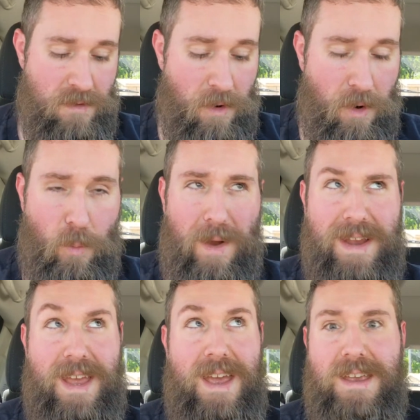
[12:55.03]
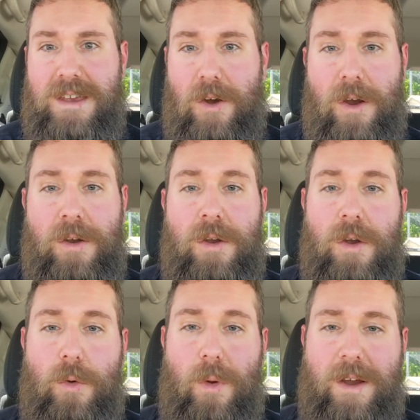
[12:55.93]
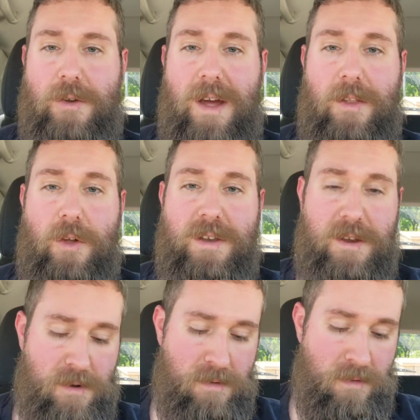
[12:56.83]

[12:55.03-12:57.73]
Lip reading: R-Y-K-E-R, Ryker Nylon Gear,